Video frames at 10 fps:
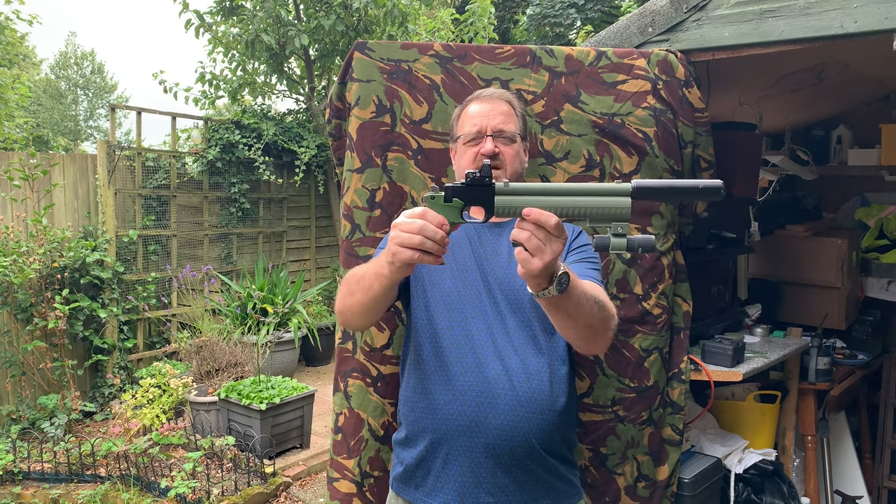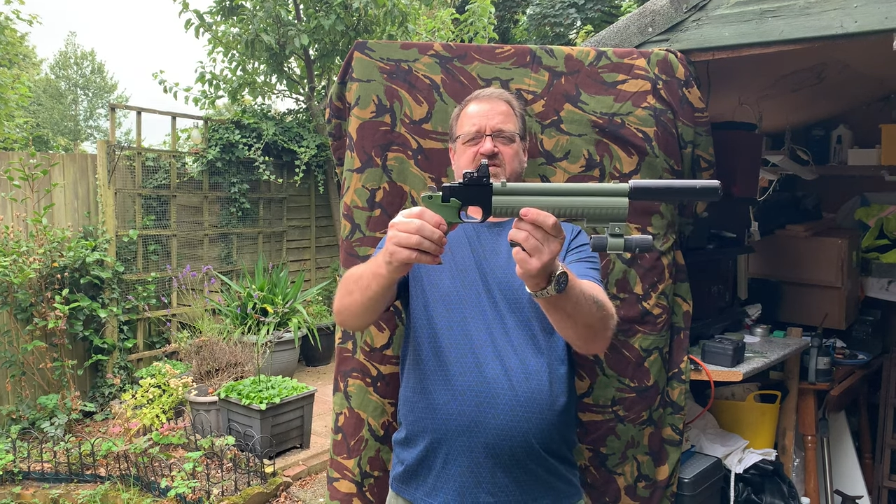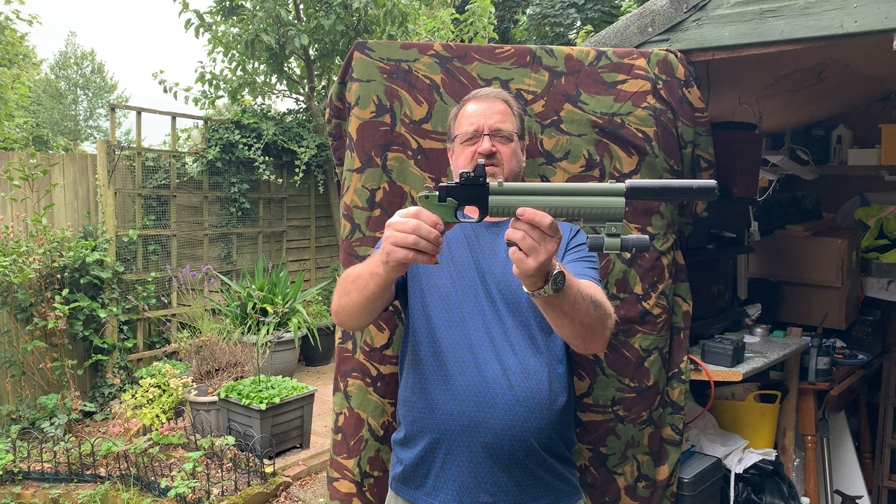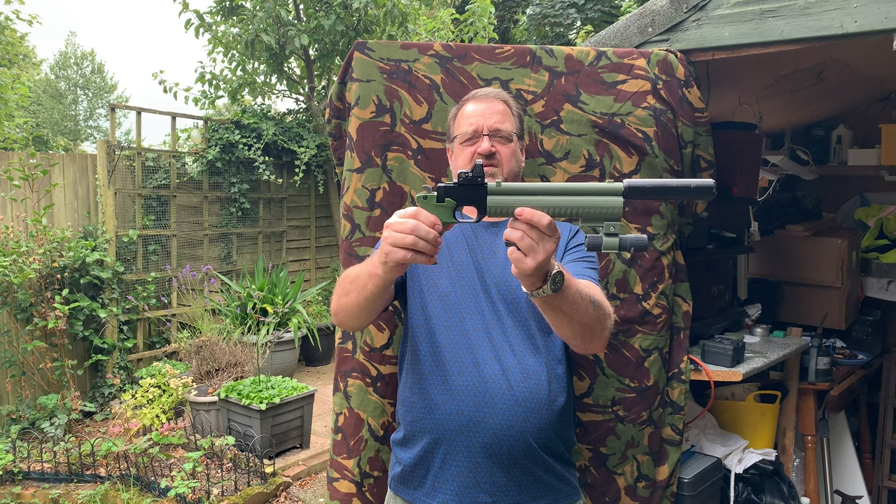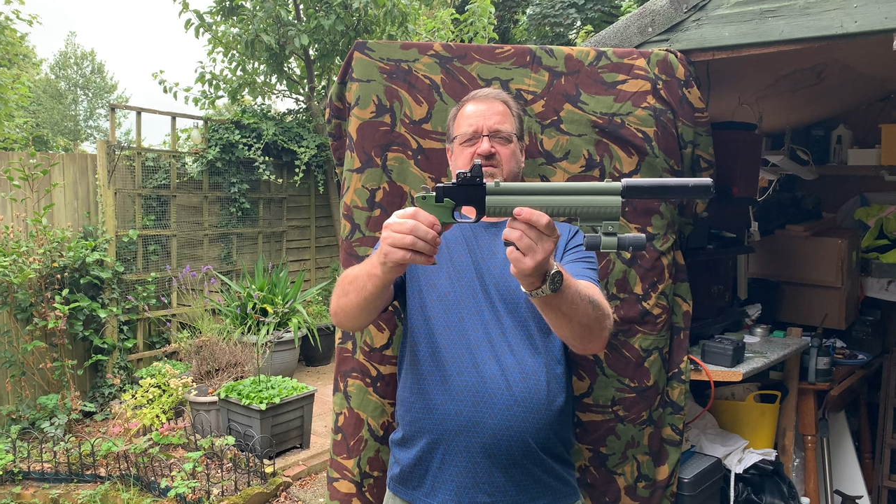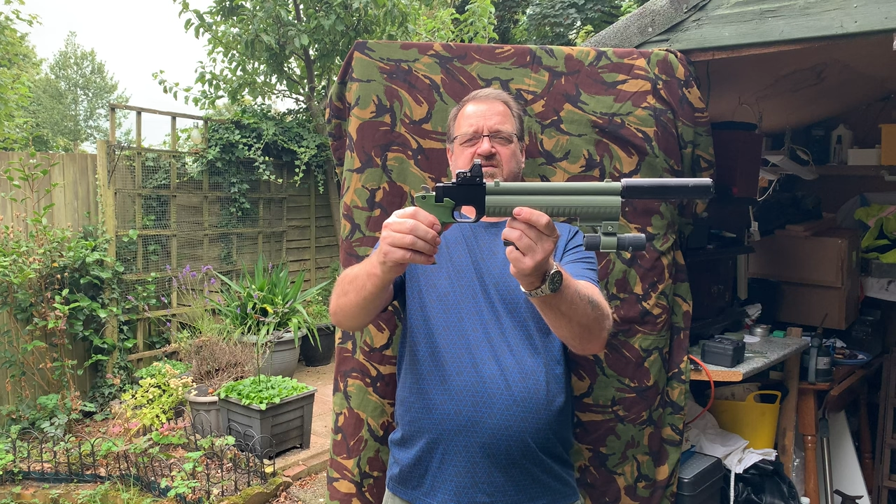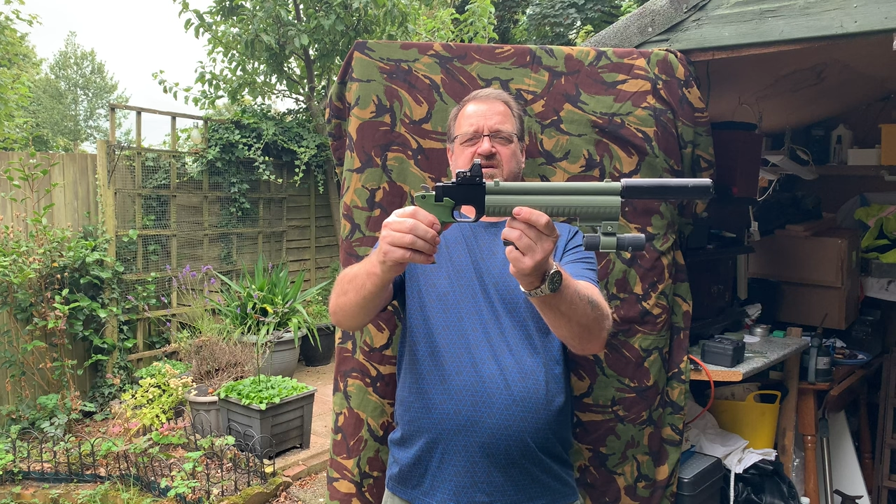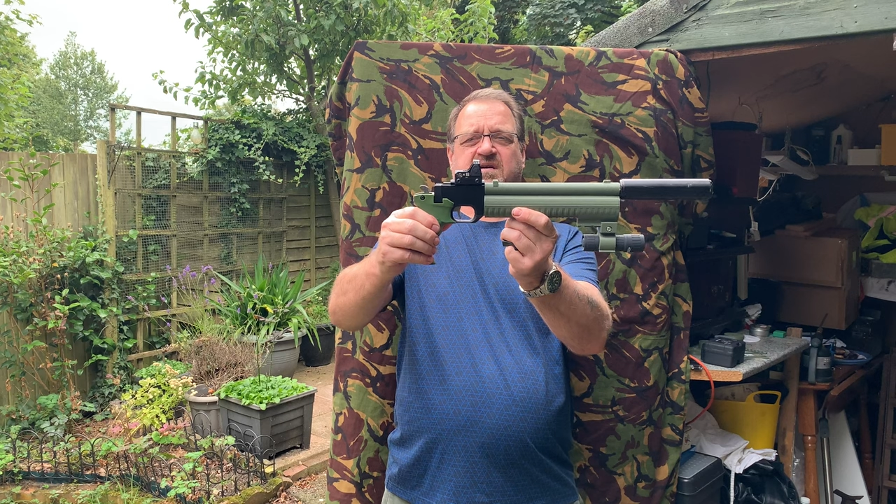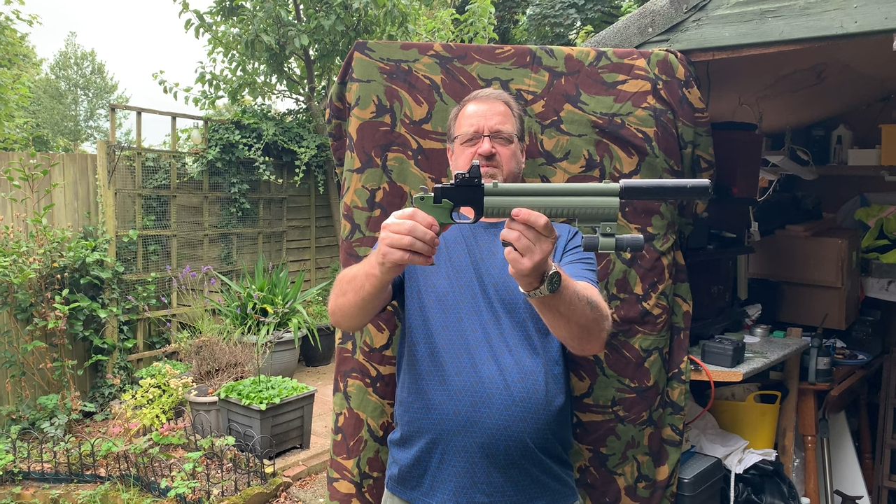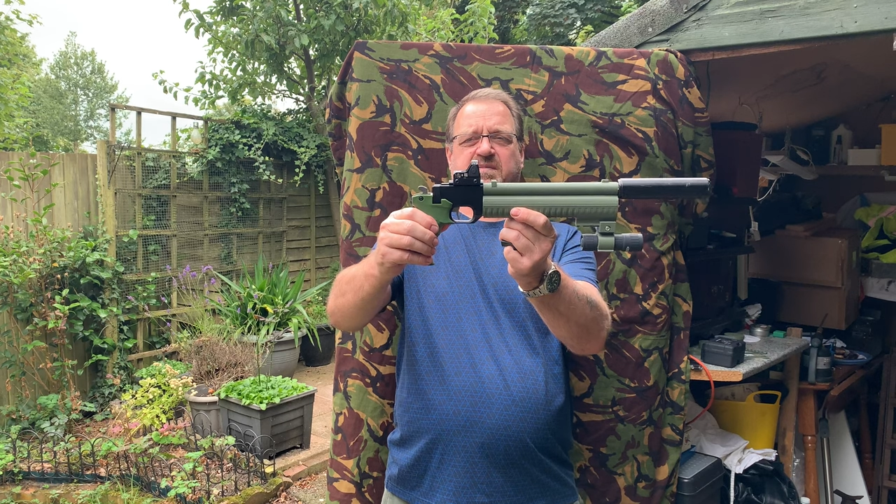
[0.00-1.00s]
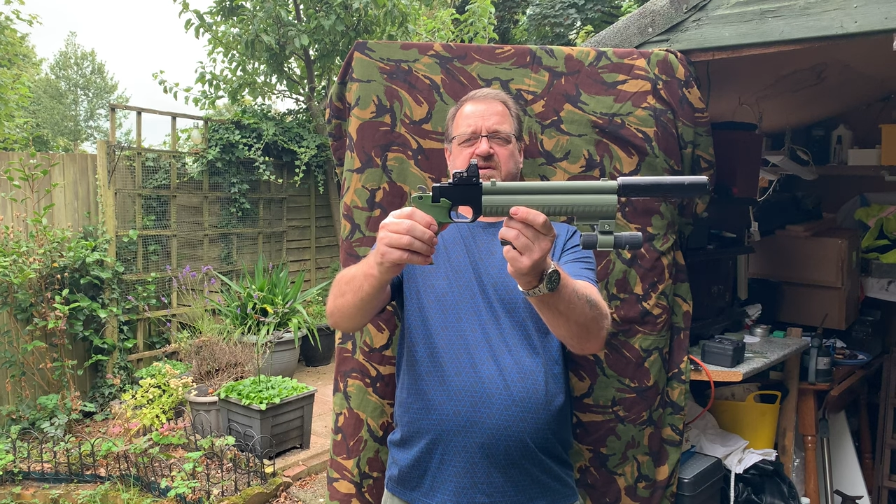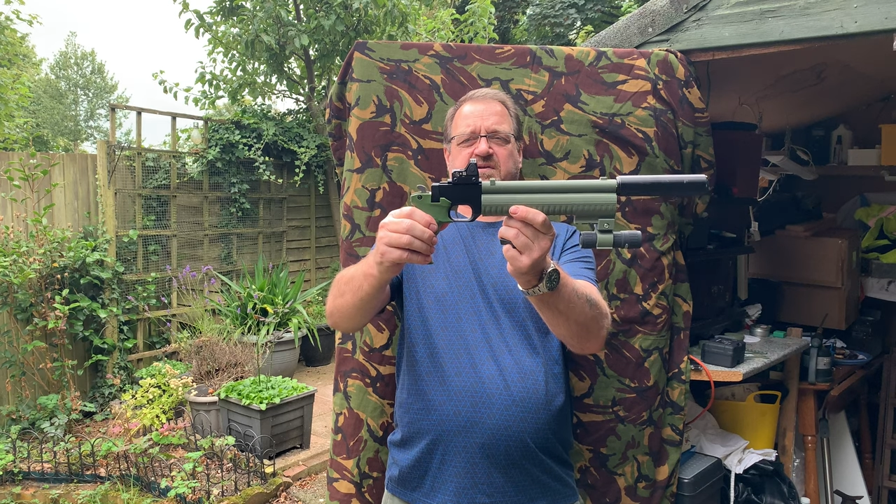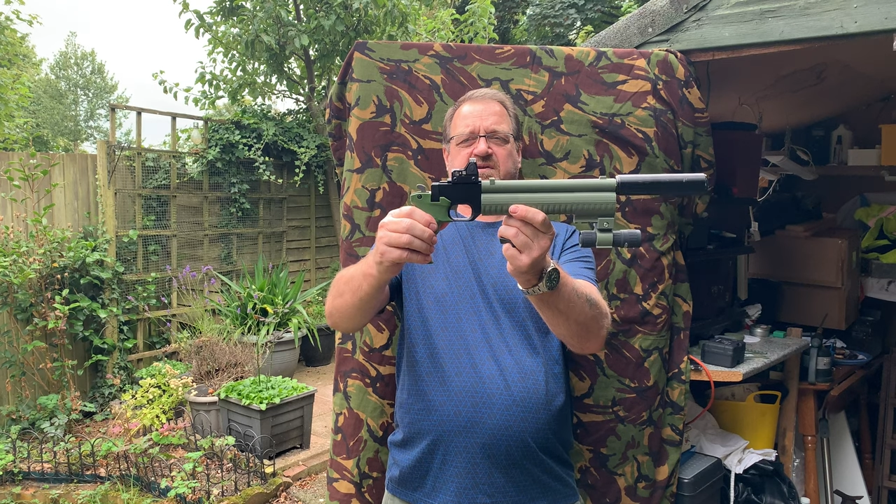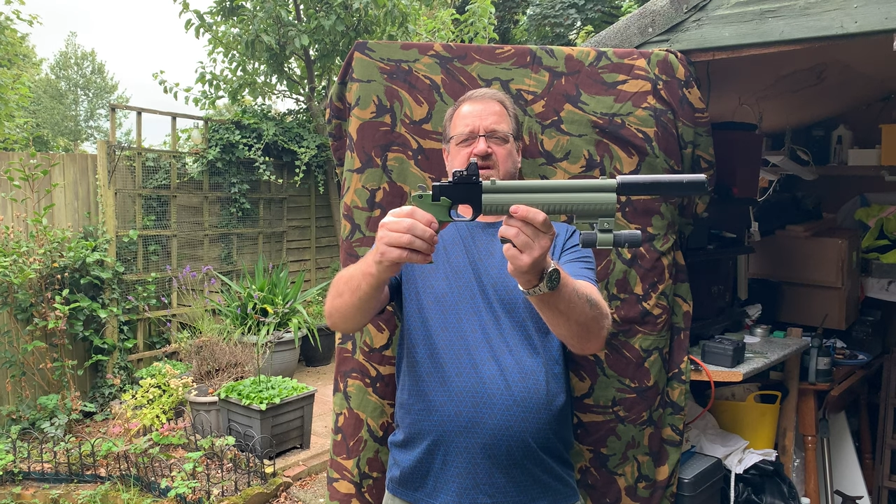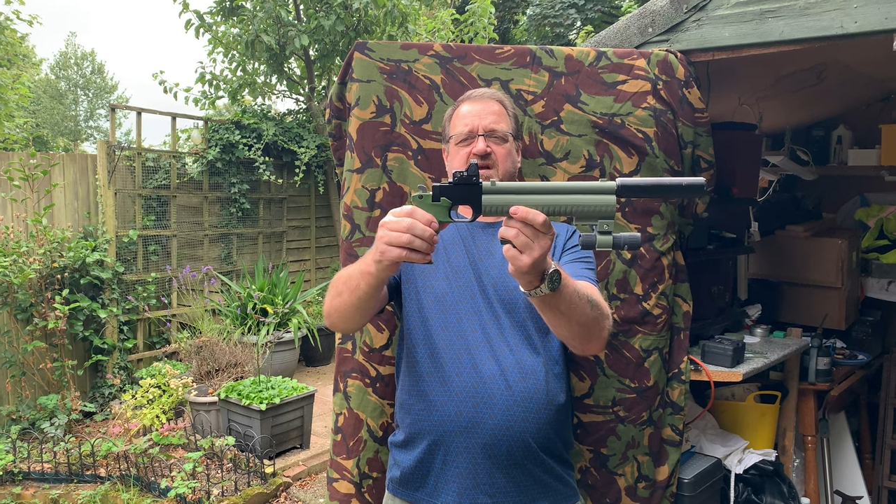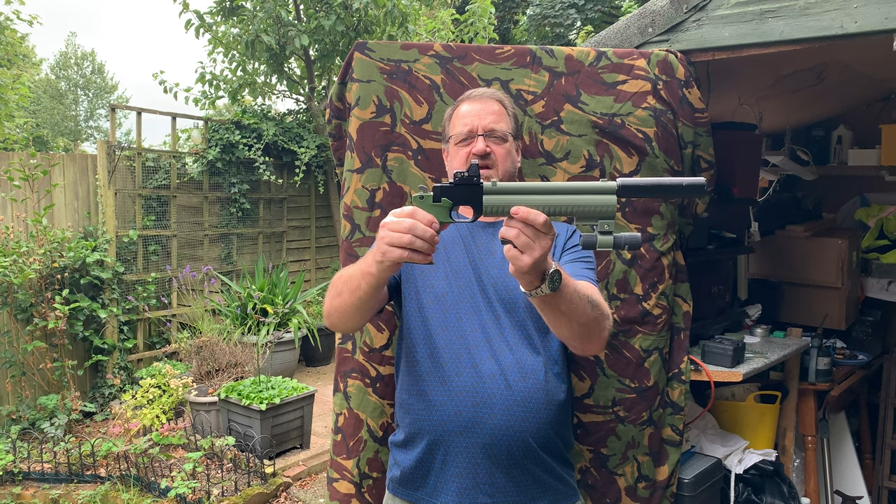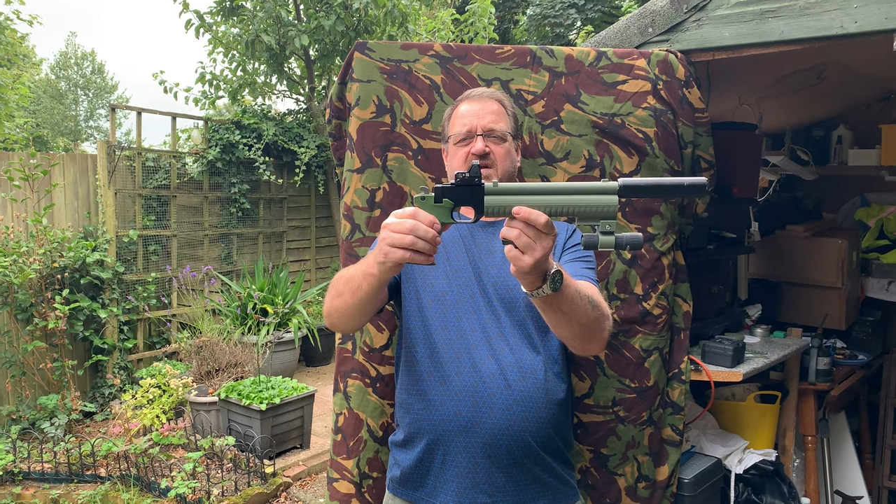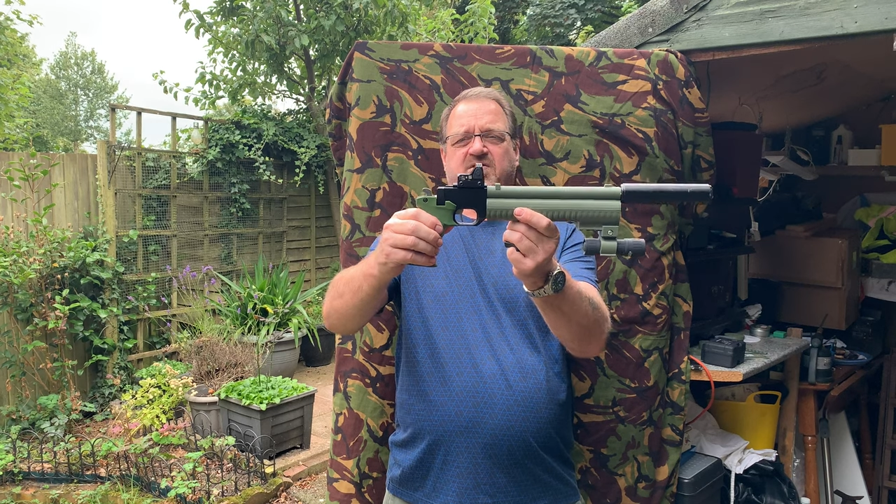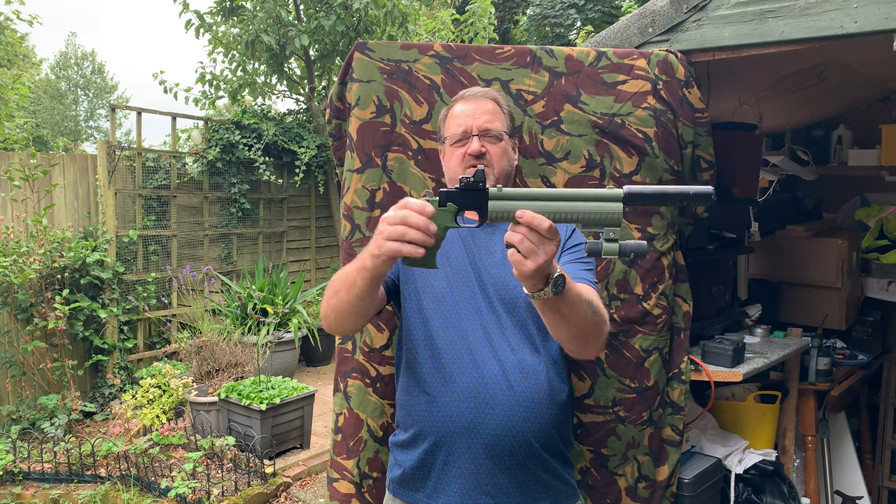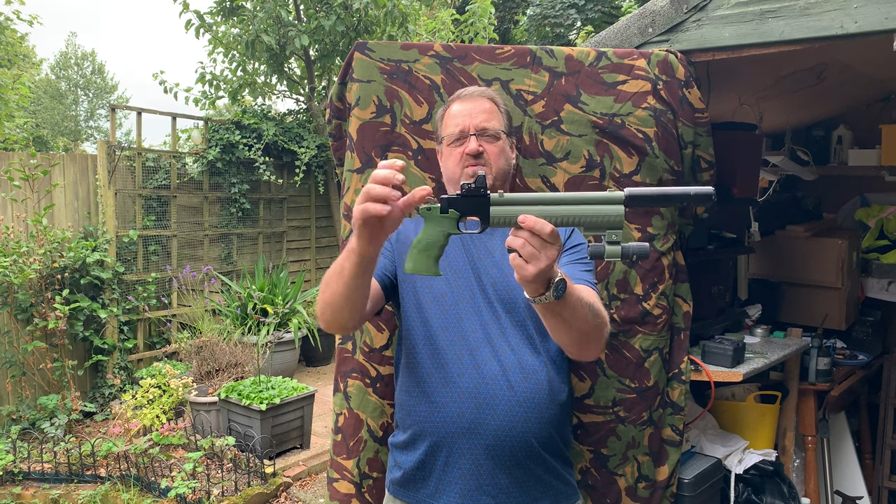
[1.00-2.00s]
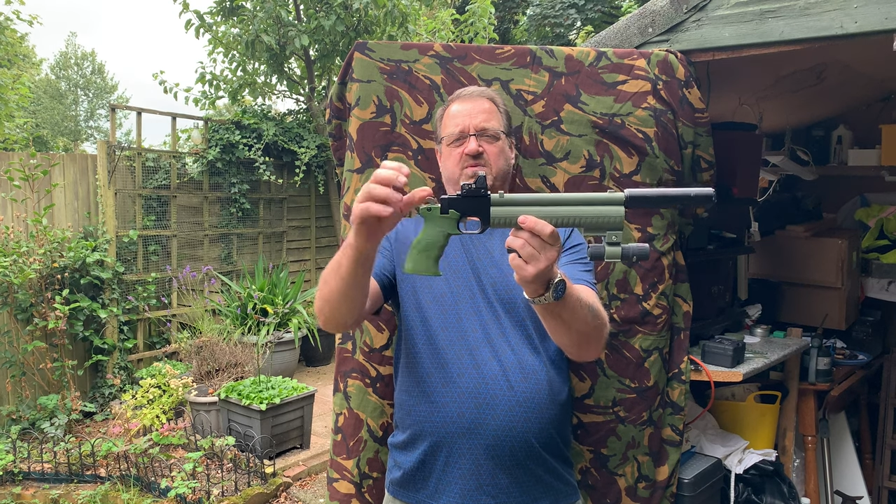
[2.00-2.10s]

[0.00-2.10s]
actually set up and mounted. So